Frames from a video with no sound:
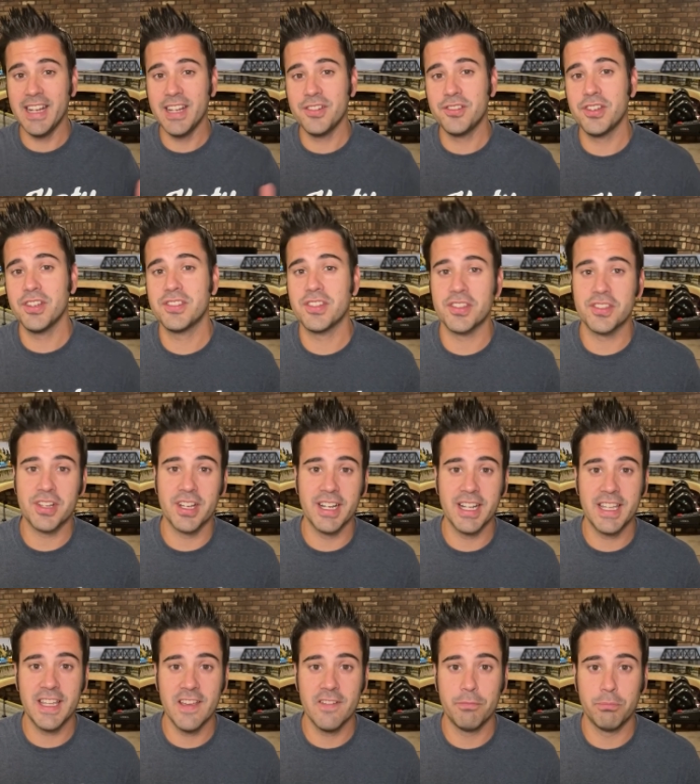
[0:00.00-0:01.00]
inches is going to
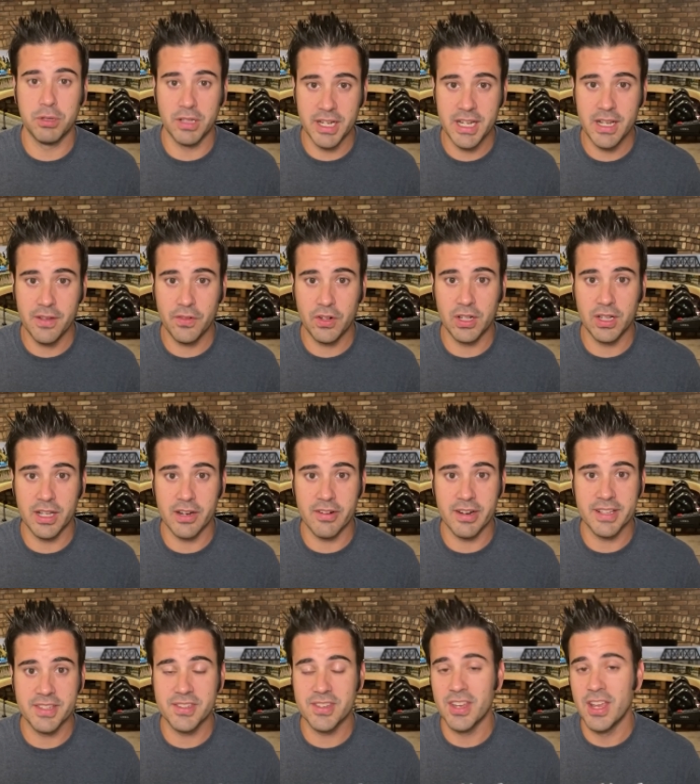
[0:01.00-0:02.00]
give plenty of
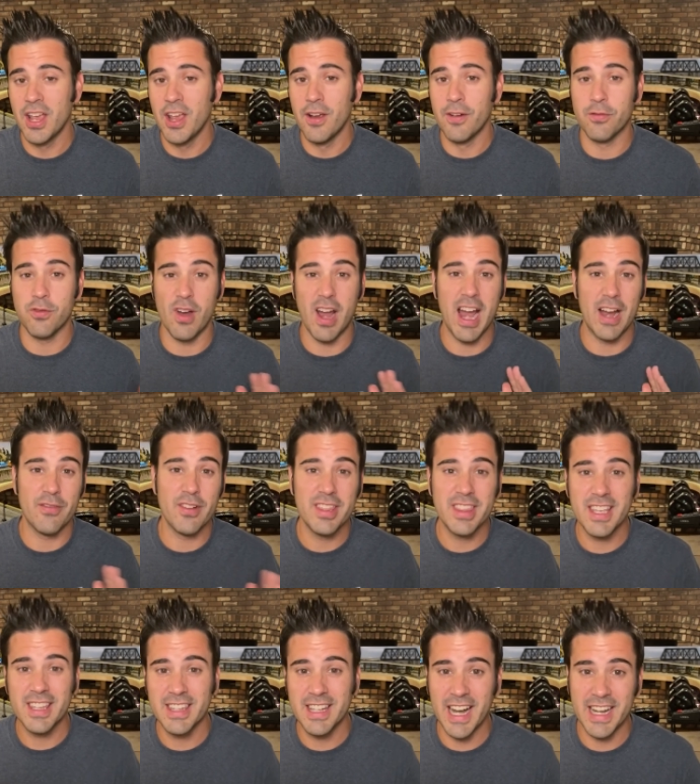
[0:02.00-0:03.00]
clearance for
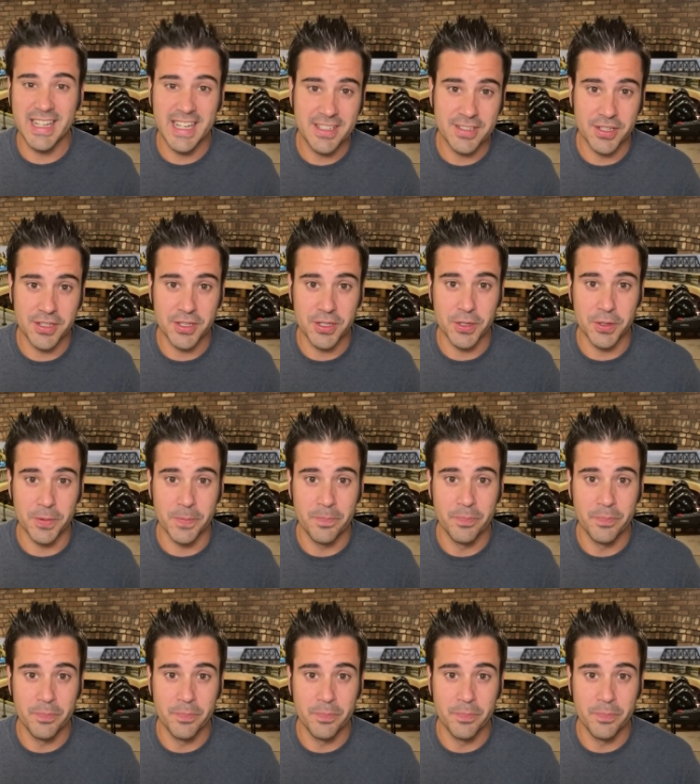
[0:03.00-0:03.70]
everything that I need to do.